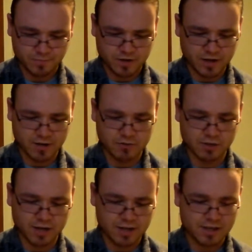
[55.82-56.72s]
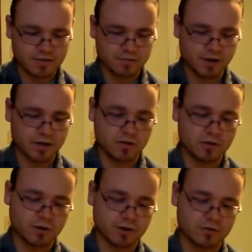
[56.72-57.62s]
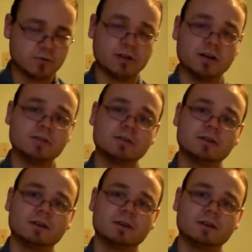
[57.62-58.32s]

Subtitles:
And I will not give my glory unto another."